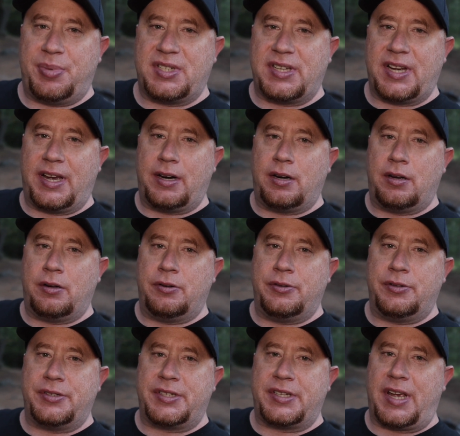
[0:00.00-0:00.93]

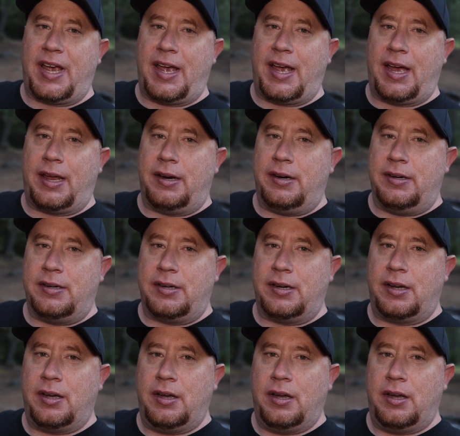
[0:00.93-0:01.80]
potatoes and